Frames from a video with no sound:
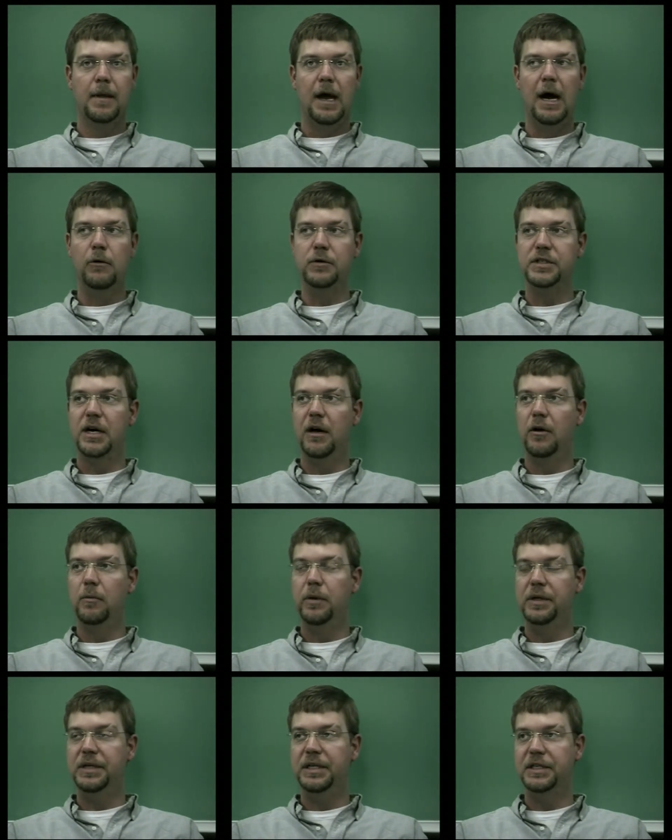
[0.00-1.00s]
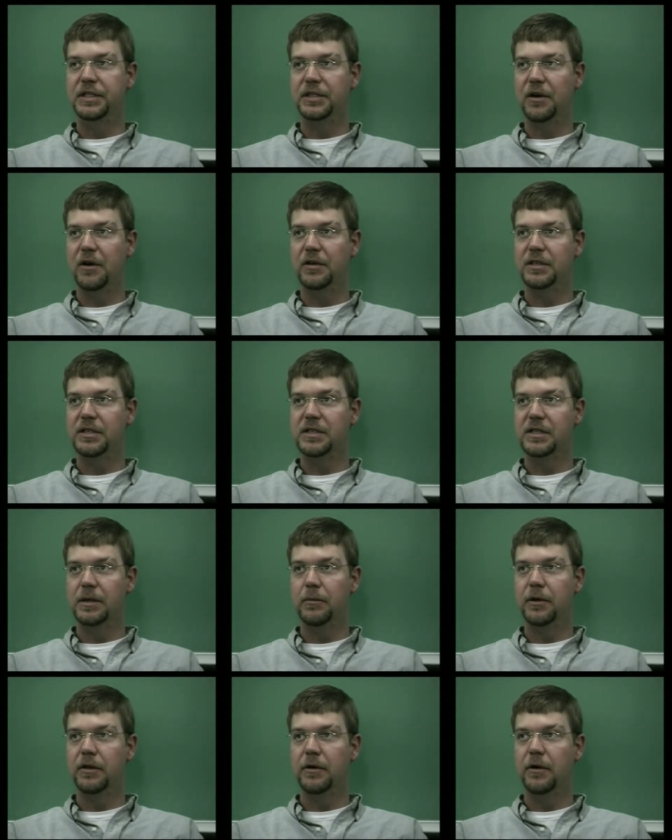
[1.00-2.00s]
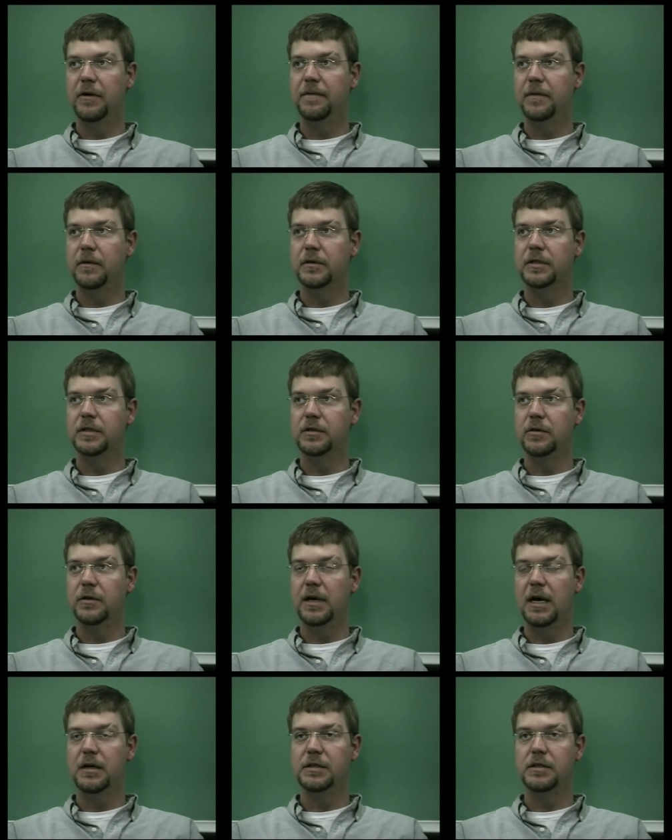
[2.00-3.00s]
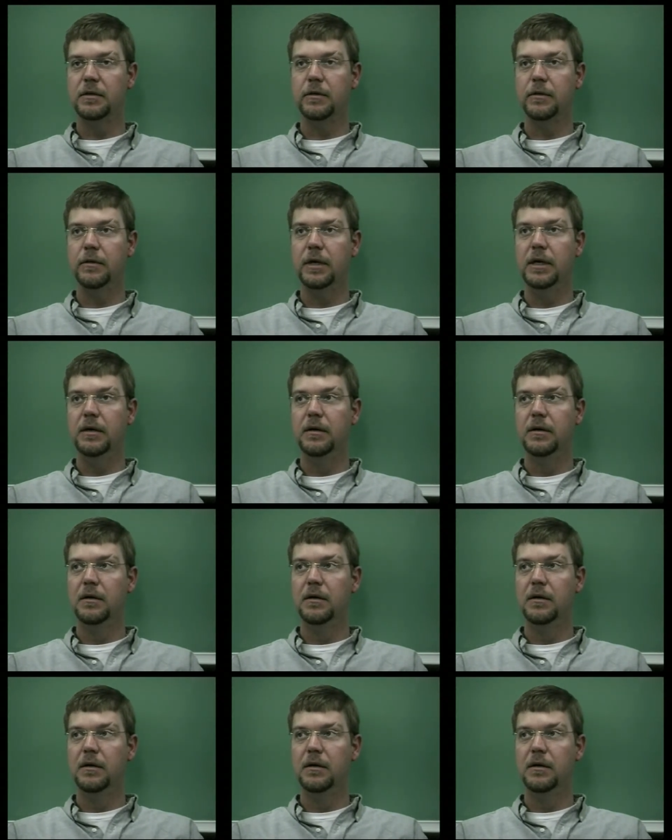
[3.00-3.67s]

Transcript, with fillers: I was honorably discharged December thirty-first, two thousand three.